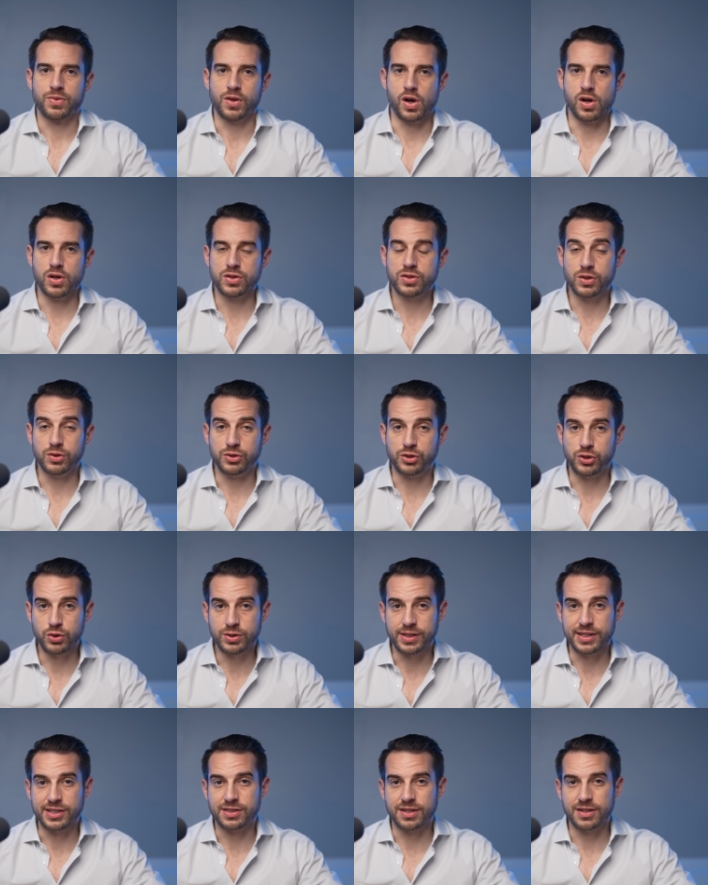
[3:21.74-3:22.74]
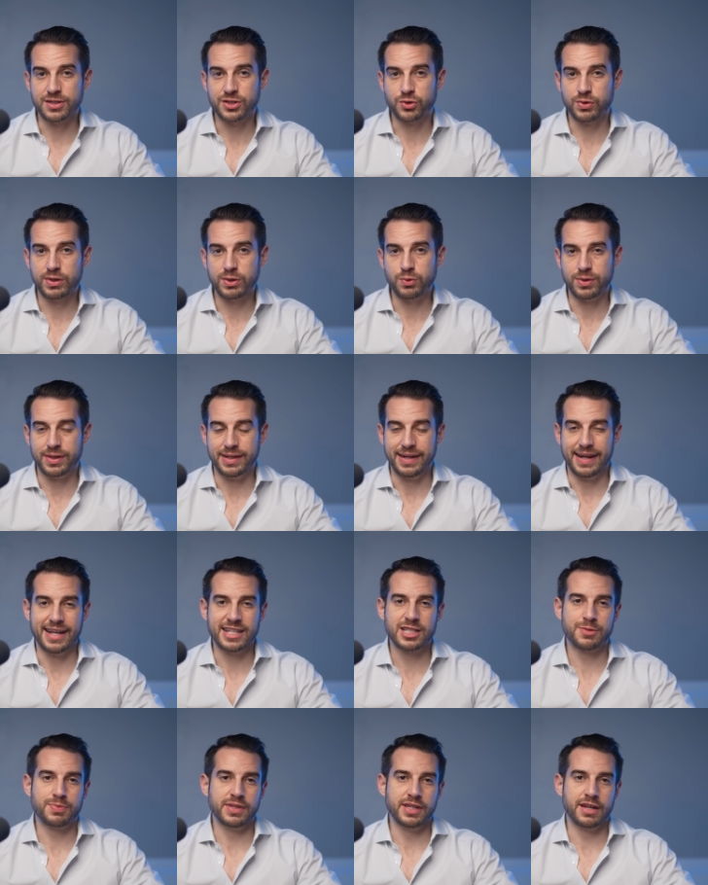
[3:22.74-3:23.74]
Also, choose a sunscreen with an
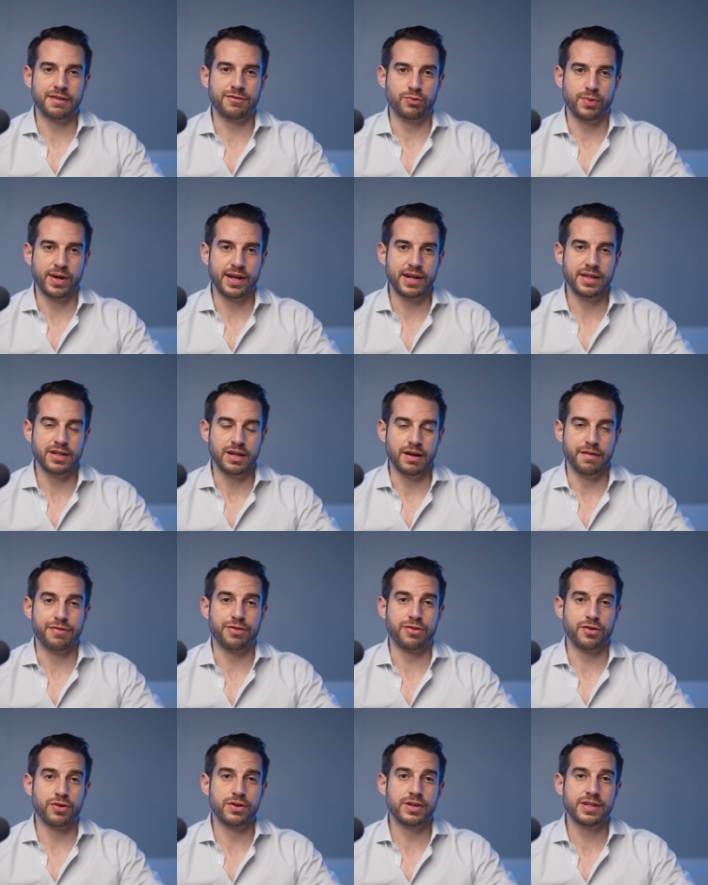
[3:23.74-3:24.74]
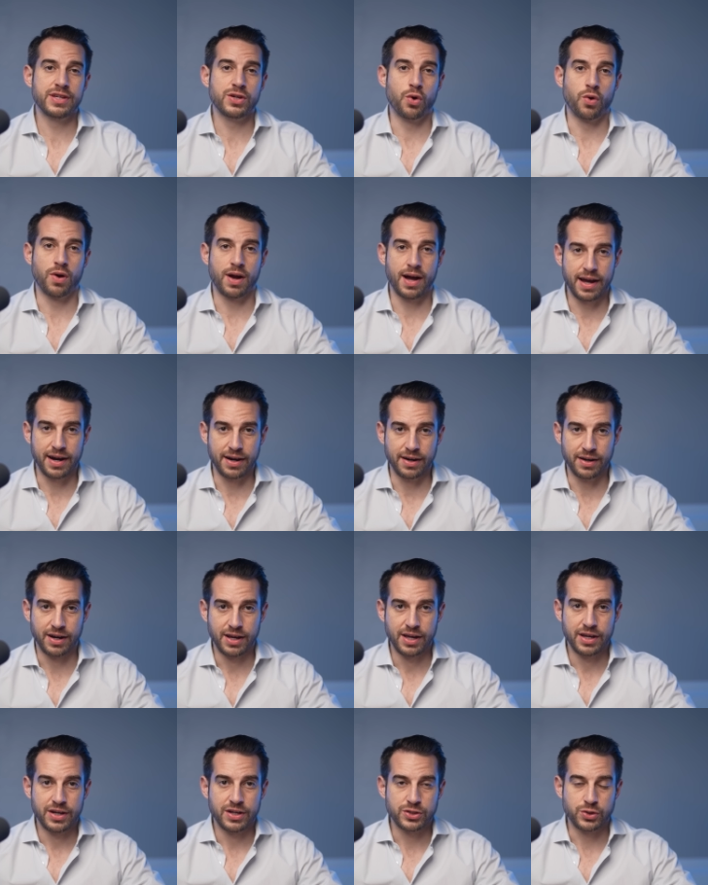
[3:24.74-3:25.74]
SPF rating of 30 or higher.
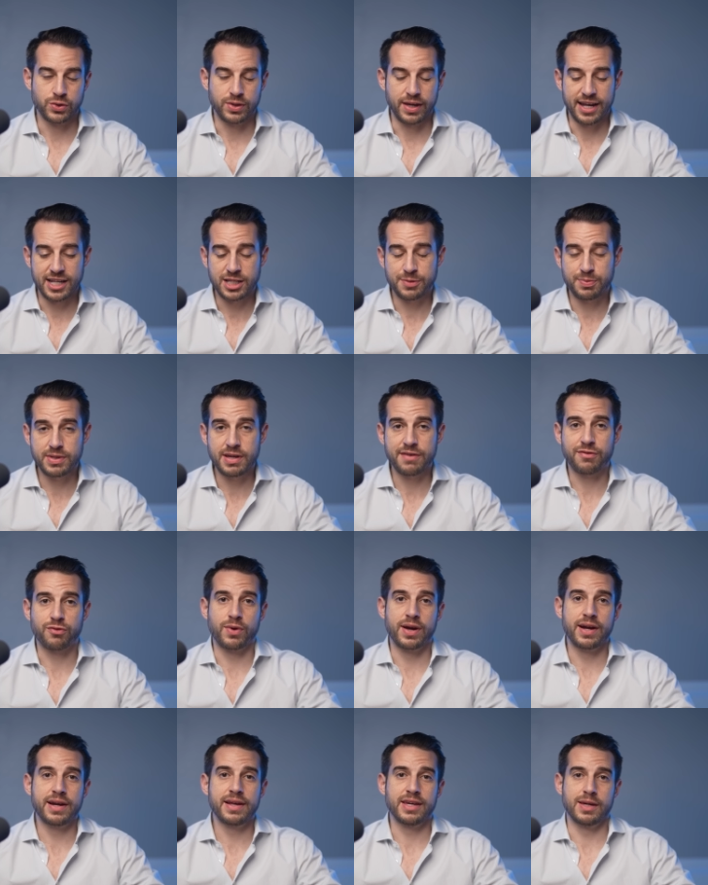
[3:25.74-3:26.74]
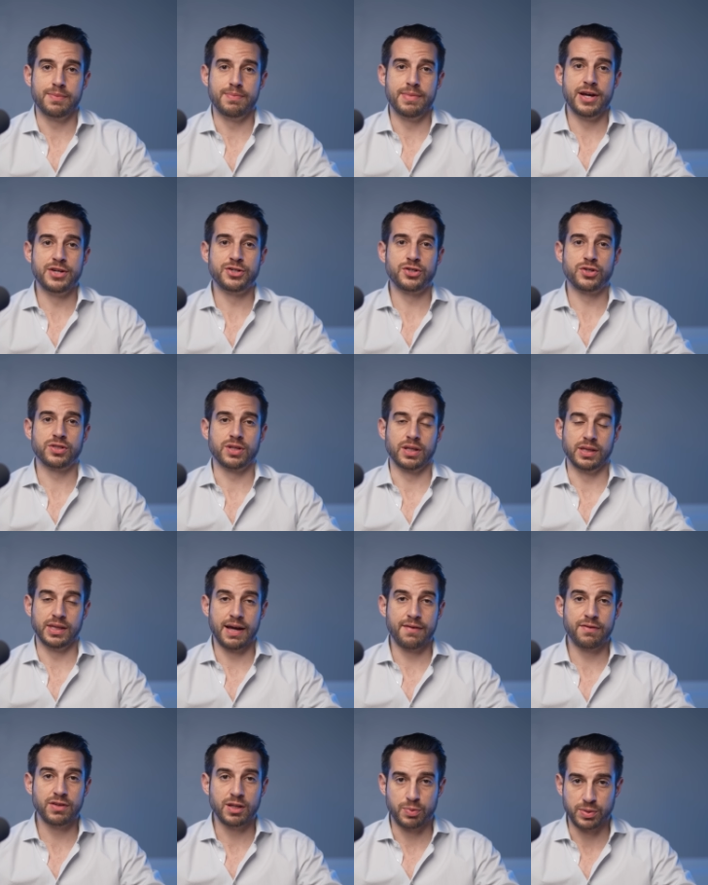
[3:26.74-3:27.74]
So, the SPF rating measures the
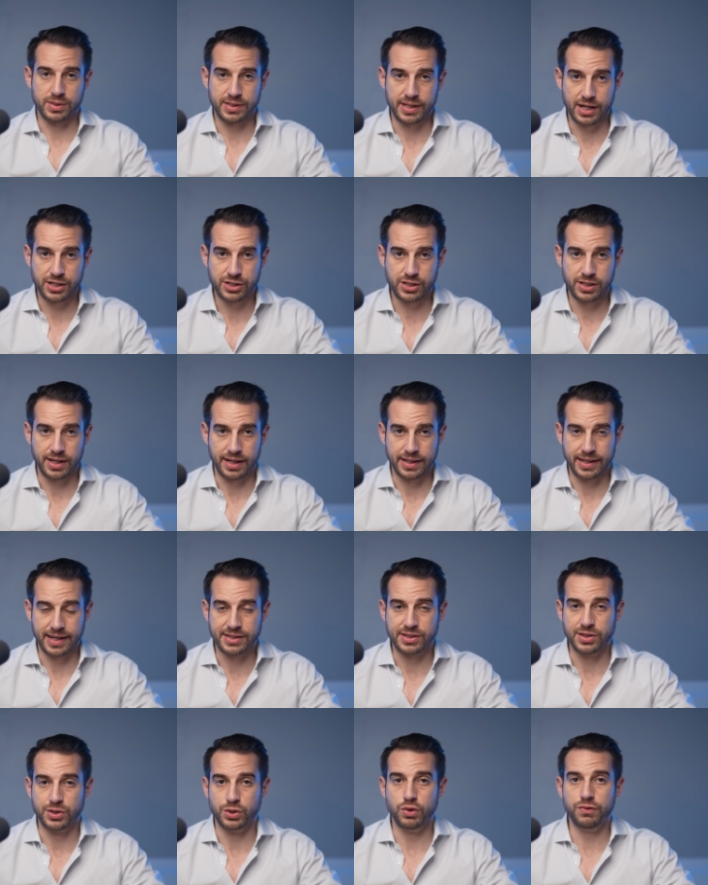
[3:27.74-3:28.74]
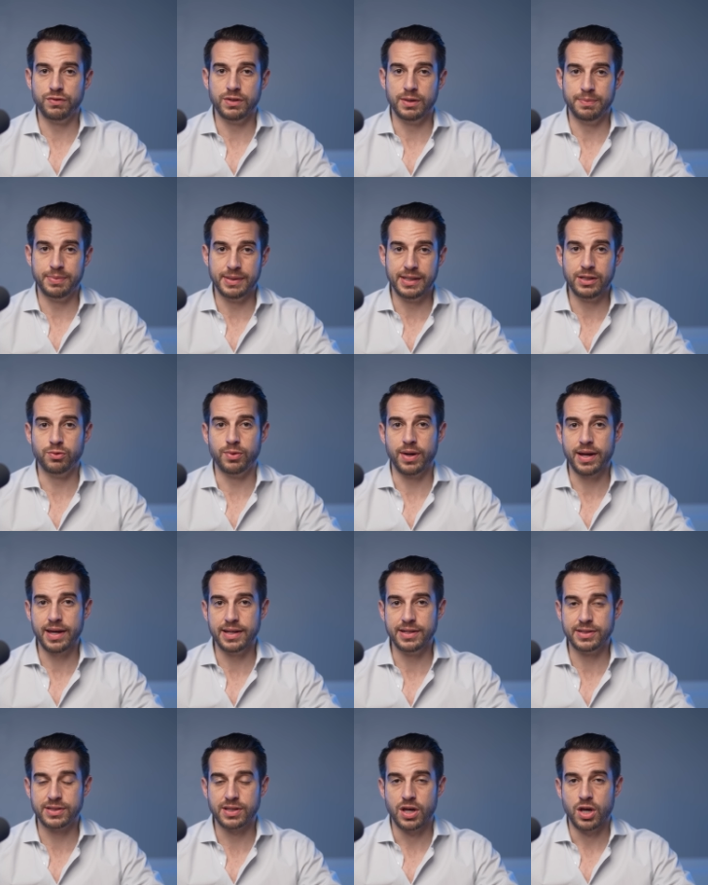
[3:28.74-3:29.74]
level of protection against UVB
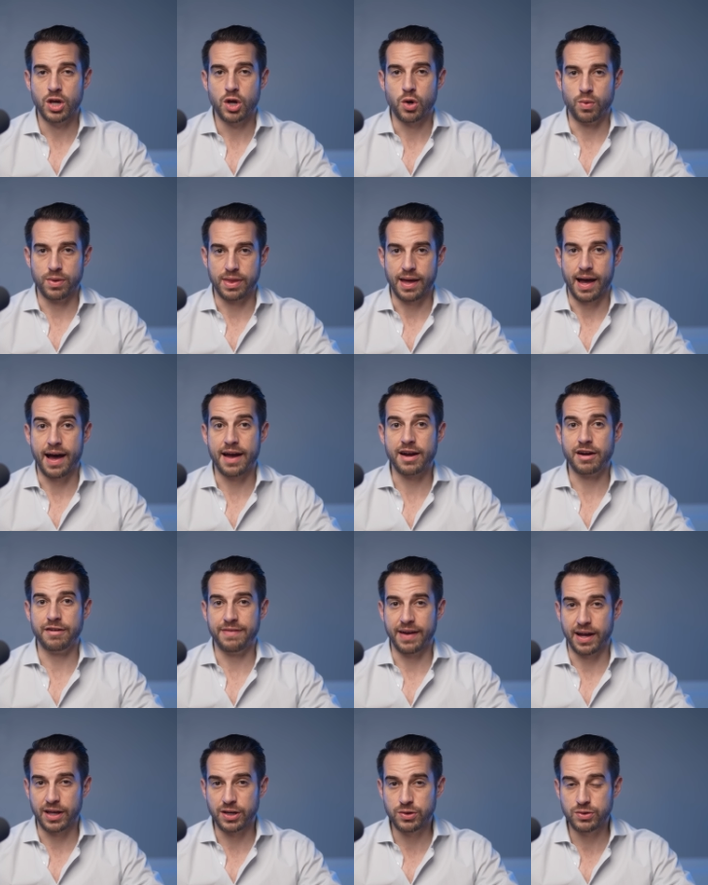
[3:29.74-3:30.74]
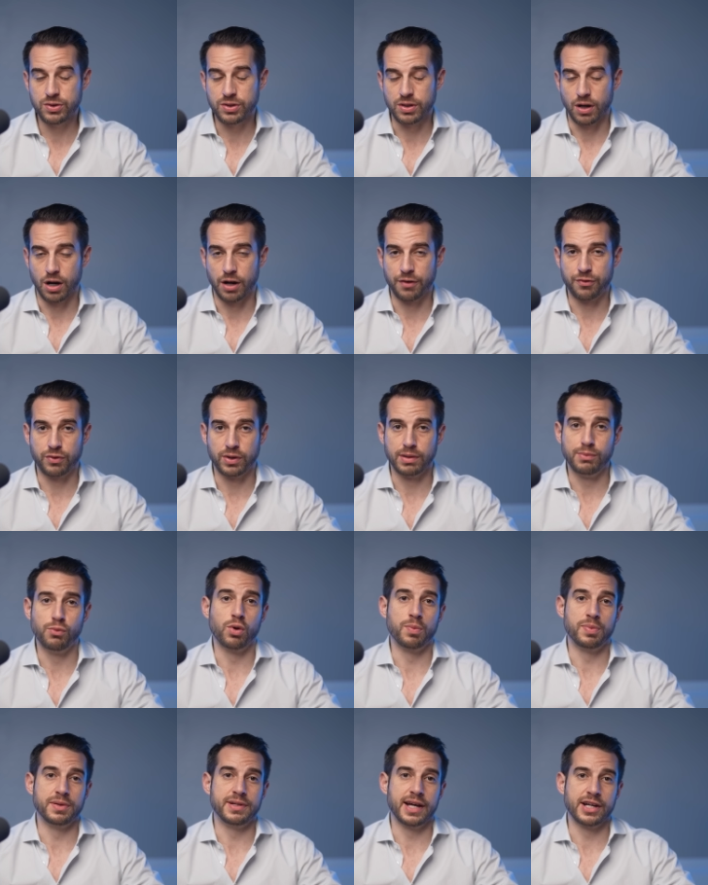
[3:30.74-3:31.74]
rays, with higher values offering more
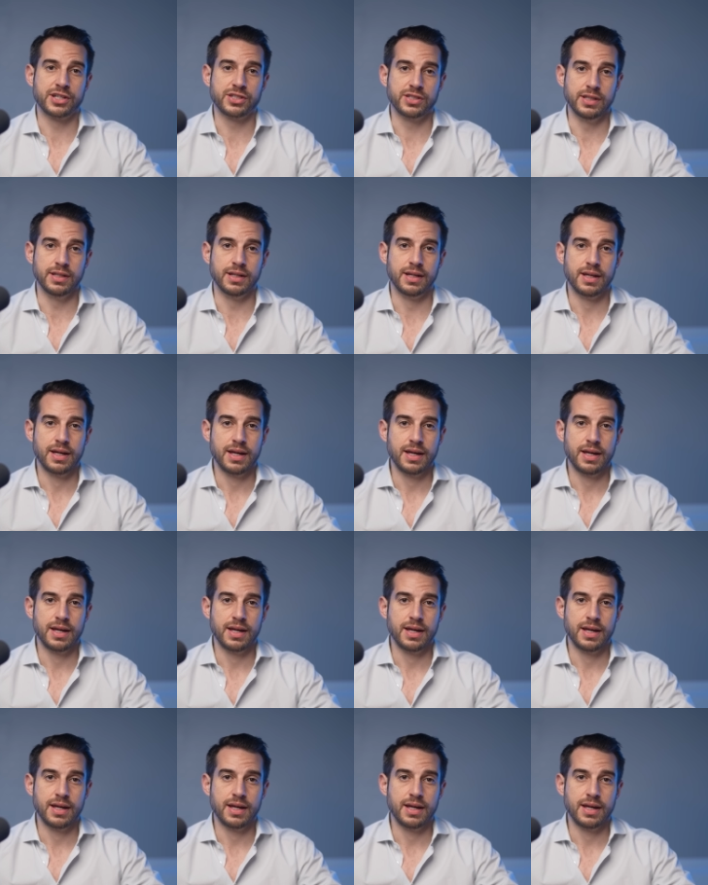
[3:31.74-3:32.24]
protection.